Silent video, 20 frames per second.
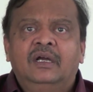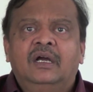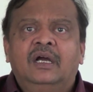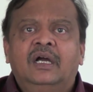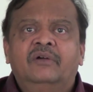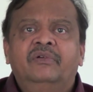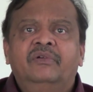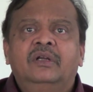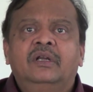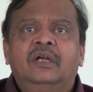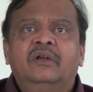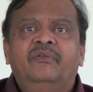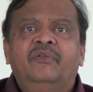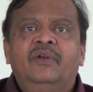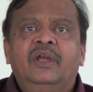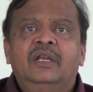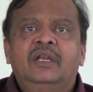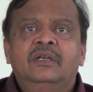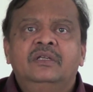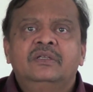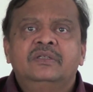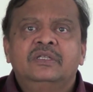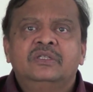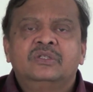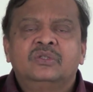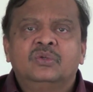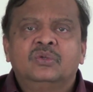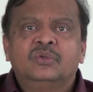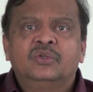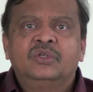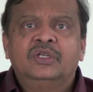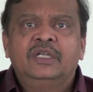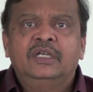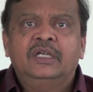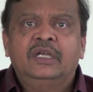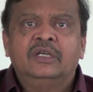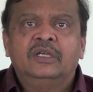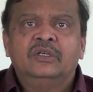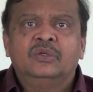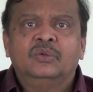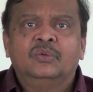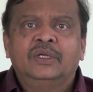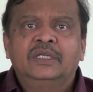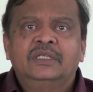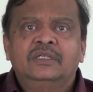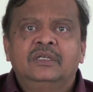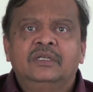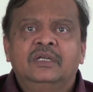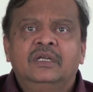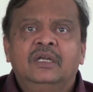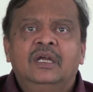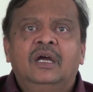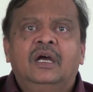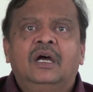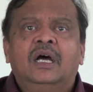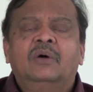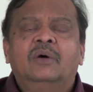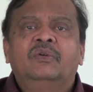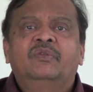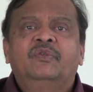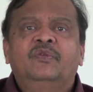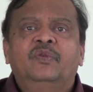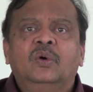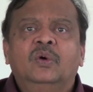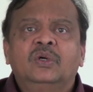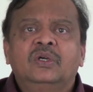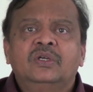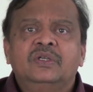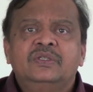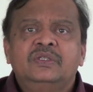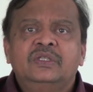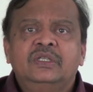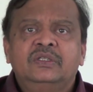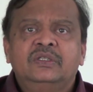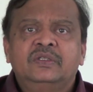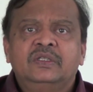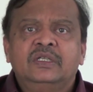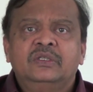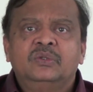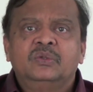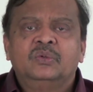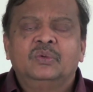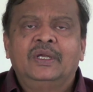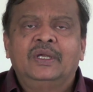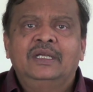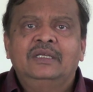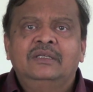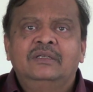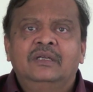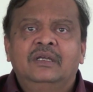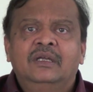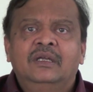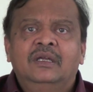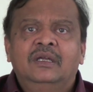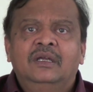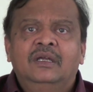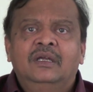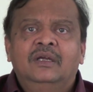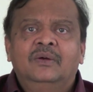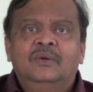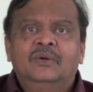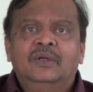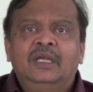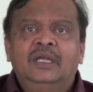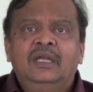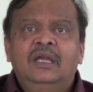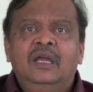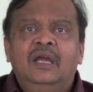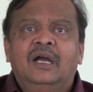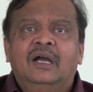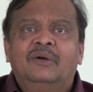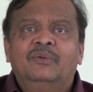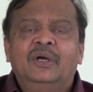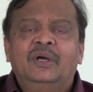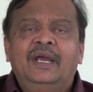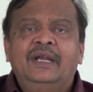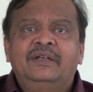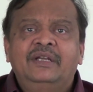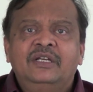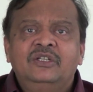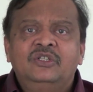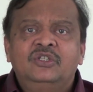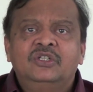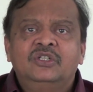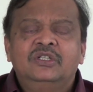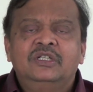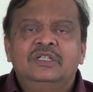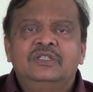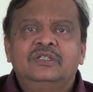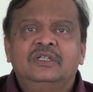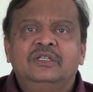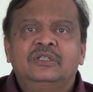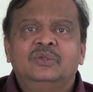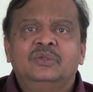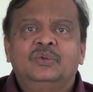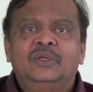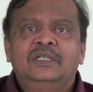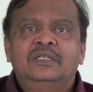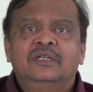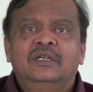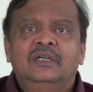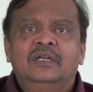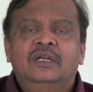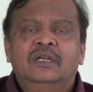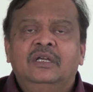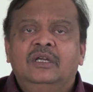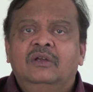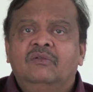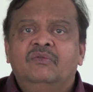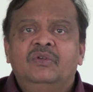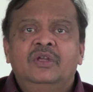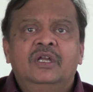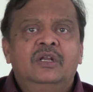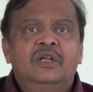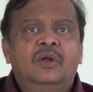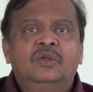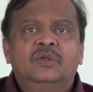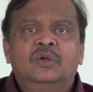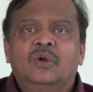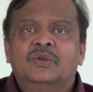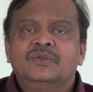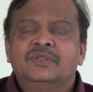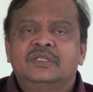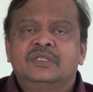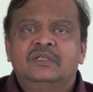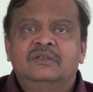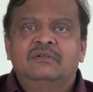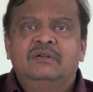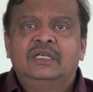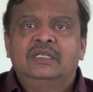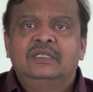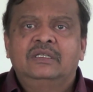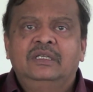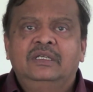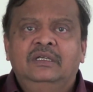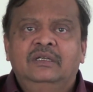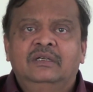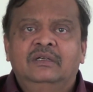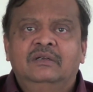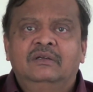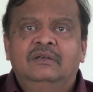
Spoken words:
Our awareness is totally into it. Our focus is into it. Okay? Our attention is into it. We are not concentrating.